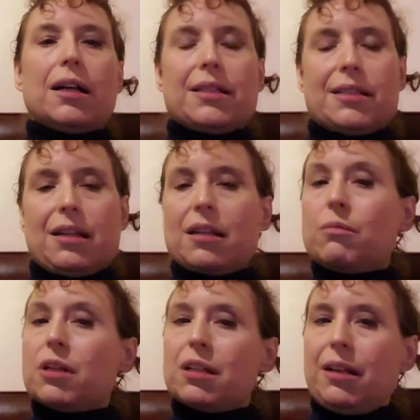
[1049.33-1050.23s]
I decide I
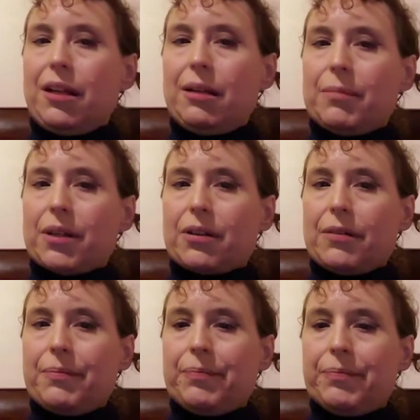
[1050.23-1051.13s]
wanted a
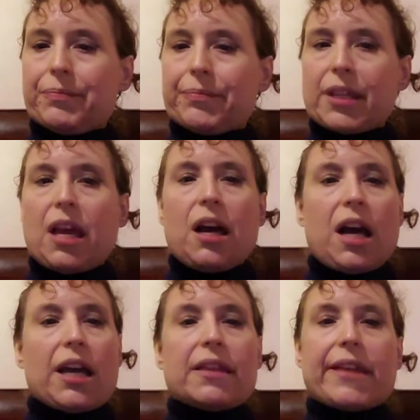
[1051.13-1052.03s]
hamburger.
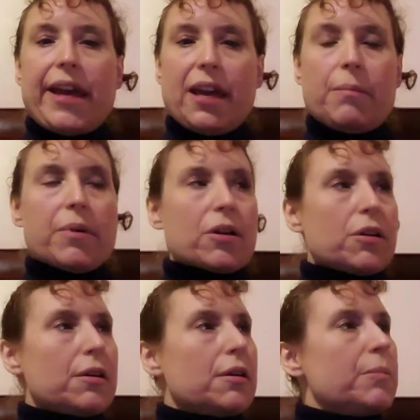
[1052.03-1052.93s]
I eat the
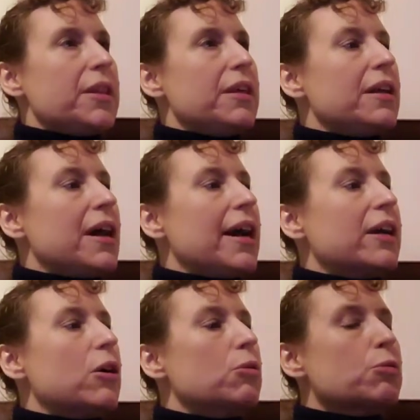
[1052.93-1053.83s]
hamburger, but then I
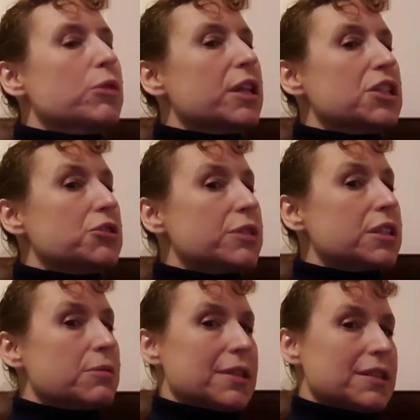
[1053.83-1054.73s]
go really
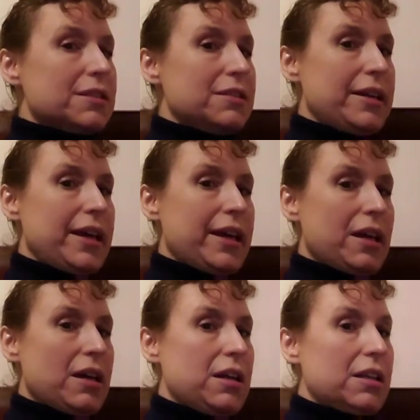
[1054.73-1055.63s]
strict the rest of the
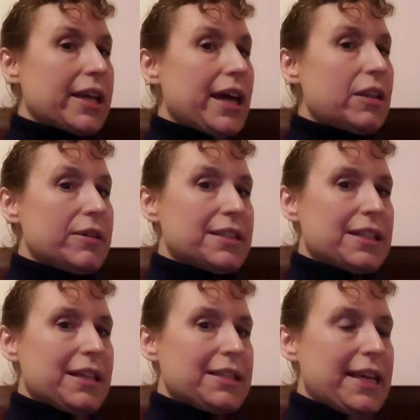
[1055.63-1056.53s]
day on the calories
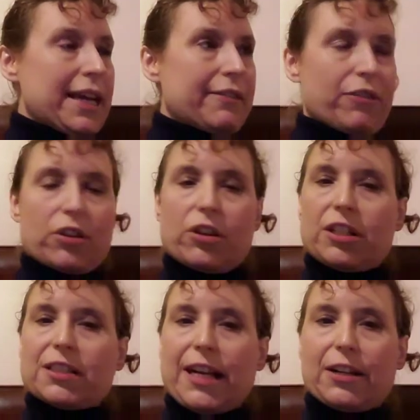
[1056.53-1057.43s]
that I take for the
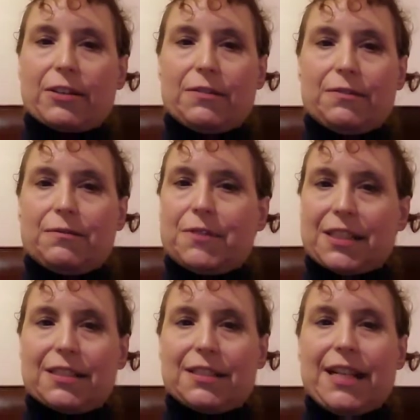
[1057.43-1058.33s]
entire
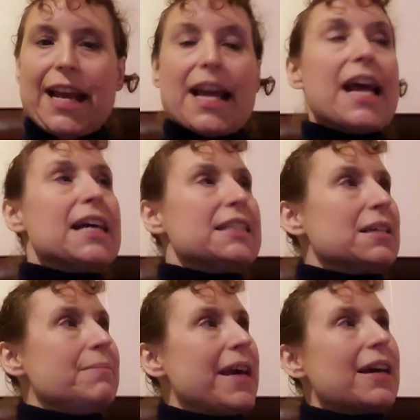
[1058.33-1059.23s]
rest of the day
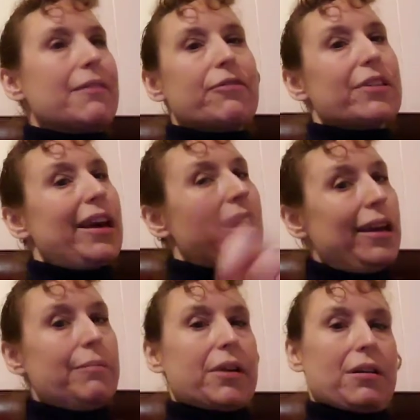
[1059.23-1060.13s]
to make up for that
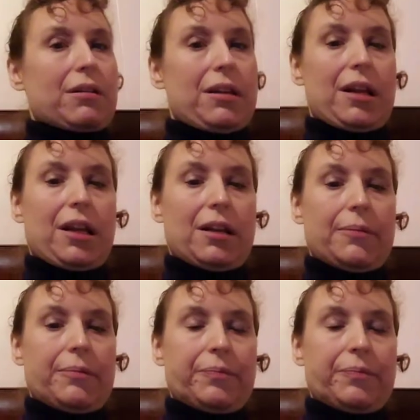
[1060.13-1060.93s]
hamburger that I ate.